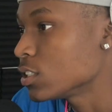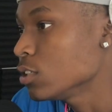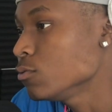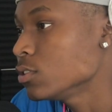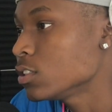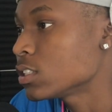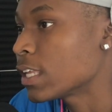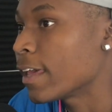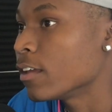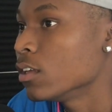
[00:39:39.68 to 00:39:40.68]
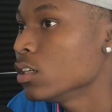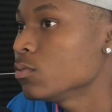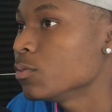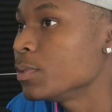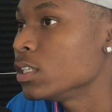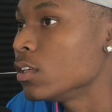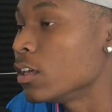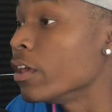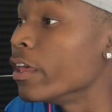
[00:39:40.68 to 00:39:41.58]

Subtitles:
It was just like, it would be,